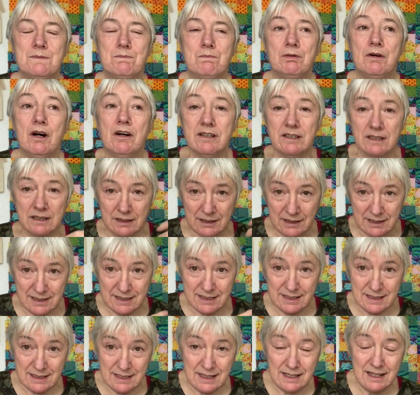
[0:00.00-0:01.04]

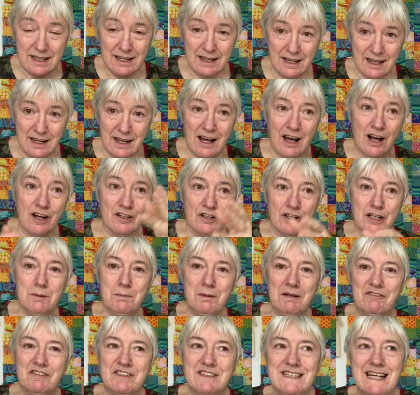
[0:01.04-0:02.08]
products are going to
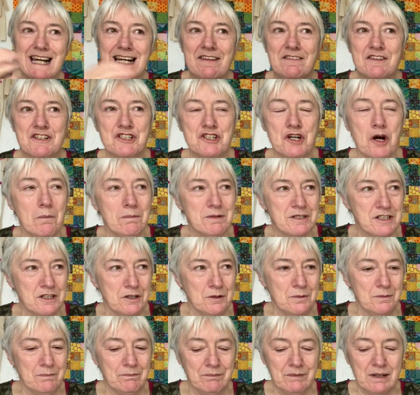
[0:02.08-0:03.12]
be for sale in the shop
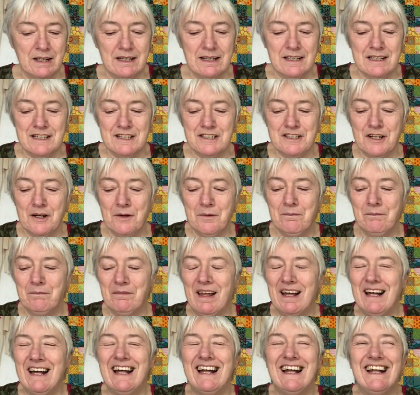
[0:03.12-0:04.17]
soon. So
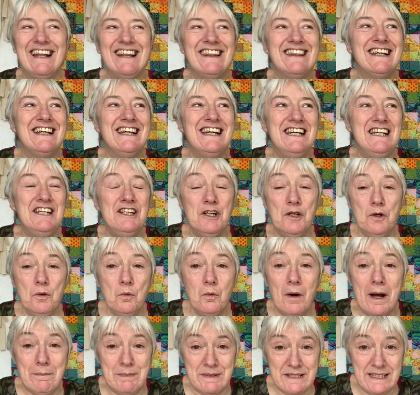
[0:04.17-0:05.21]
the new
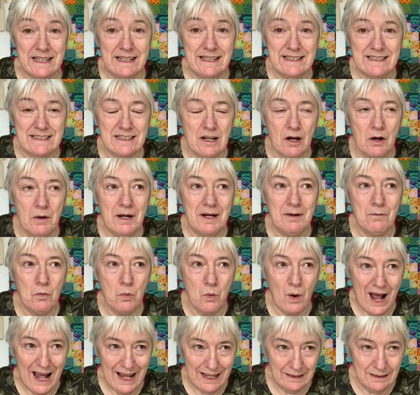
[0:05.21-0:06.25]
website's going
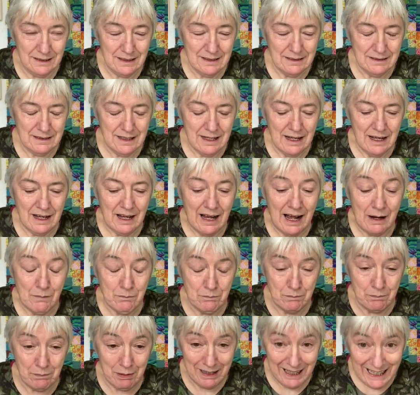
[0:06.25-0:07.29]
well.
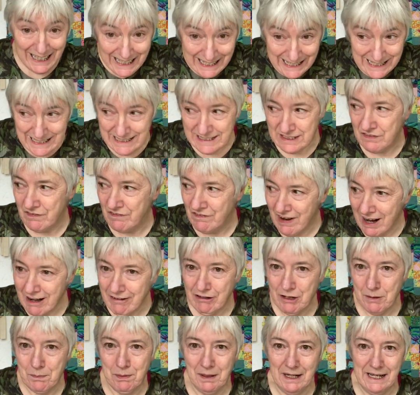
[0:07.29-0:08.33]
I'm pleased,
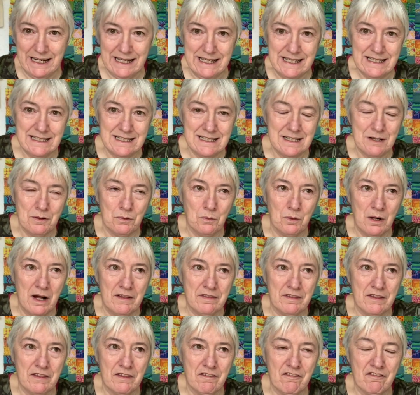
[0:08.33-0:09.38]
very pleased,
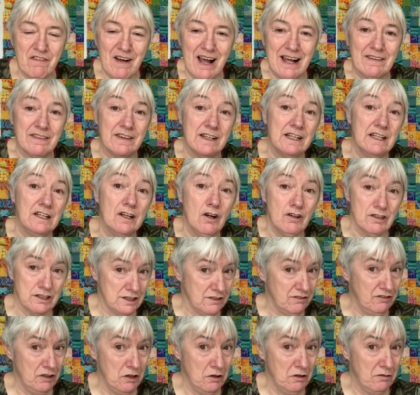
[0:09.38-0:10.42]
with the fact that lots
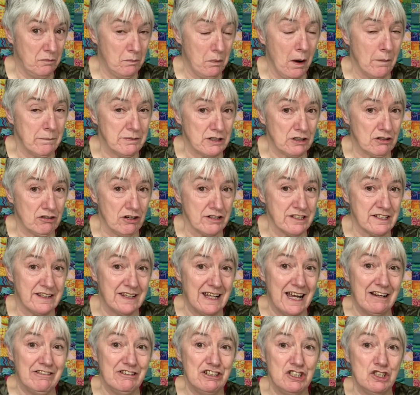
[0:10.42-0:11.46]
of you have popped across
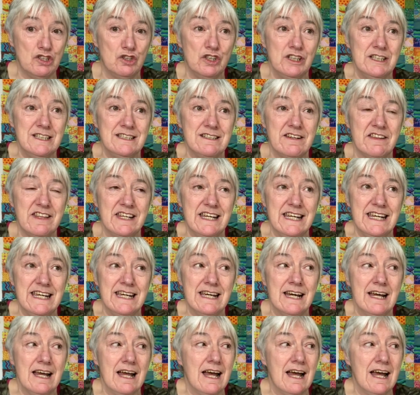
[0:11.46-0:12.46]
there and joined the